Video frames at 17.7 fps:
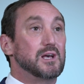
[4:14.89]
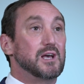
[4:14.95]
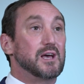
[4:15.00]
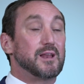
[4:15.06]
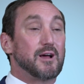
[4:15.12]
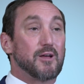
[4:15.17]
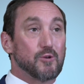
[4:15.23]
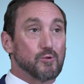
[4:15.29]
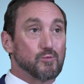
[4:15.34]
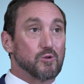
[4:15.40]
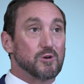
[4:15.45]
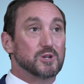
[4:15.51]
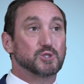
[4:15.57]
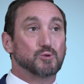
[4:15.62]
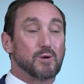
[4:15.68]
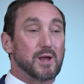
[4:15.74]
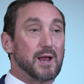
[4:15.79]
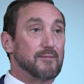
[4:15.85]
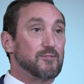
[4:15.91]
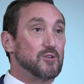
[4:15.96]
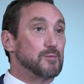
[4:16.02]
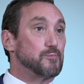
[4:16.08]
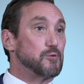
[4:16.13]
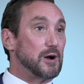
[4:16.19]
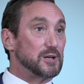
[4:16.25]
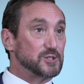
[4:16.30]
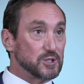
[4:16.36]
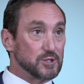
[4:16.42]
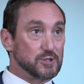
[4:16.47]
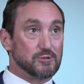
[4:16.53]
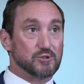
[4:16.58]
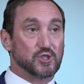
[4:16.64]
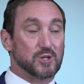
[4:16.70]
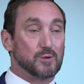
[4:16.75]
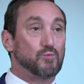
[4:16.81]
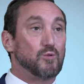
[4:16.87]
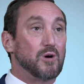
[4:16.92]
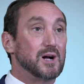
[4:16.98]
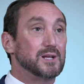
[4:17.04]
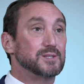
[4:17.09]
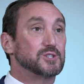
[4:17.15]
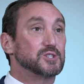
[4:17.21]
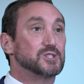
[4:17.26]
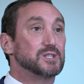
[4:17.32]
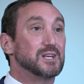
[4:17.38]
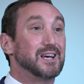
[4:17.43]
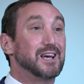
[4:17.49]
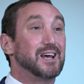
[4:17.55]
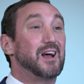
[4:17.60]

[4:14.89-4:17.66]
In other words, whatever the prosecution wants,